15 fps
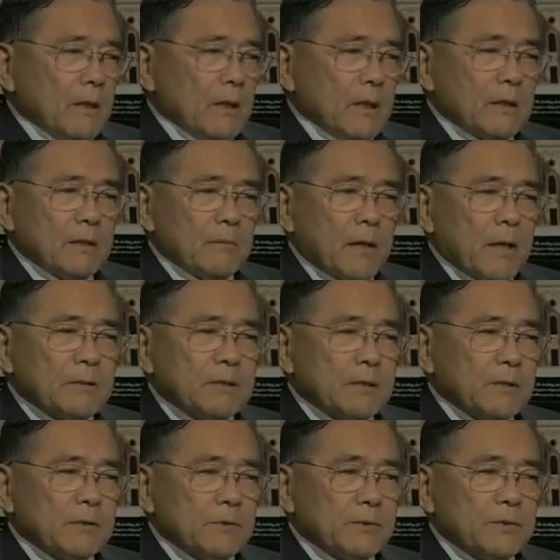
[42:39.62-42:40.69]
in about
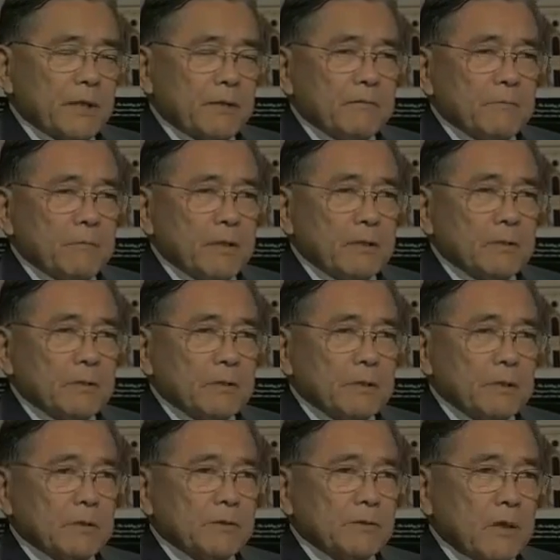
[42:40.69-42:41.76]
6 or 7
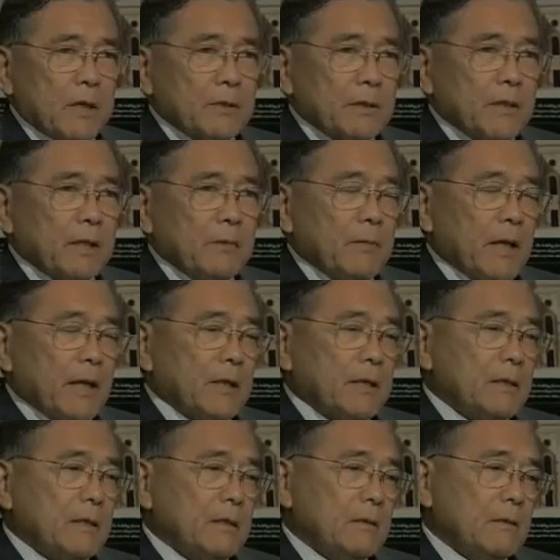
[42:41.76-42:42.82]
minutes, John came
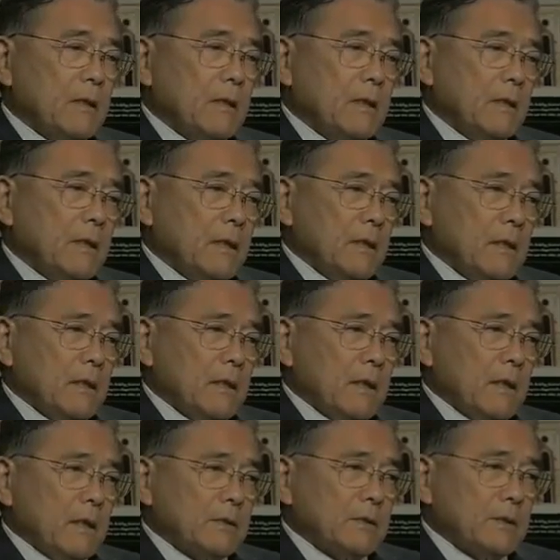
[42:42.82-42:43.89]
back in
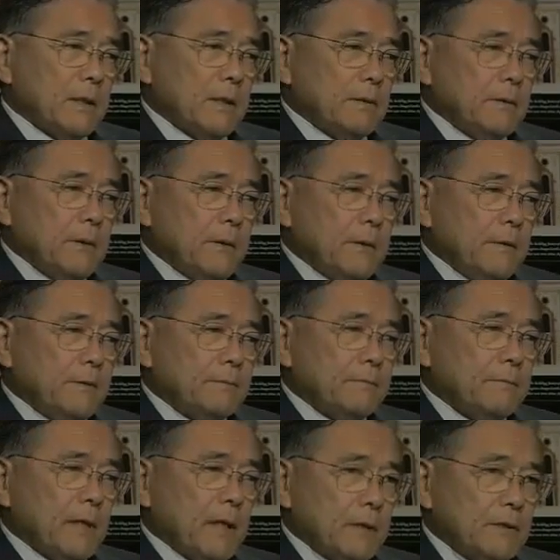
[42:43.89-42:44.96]
and said,
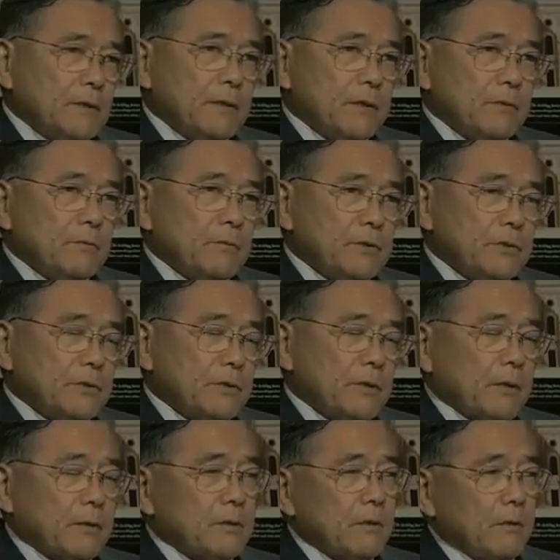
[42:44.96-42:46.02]
"May I see you, Mr.
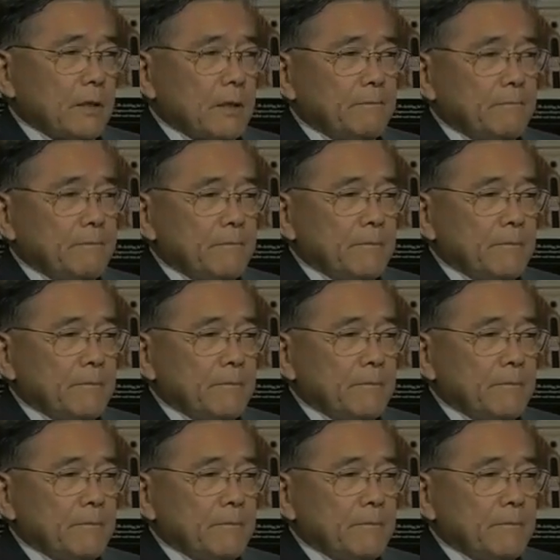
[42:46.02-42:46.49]
Secretary?"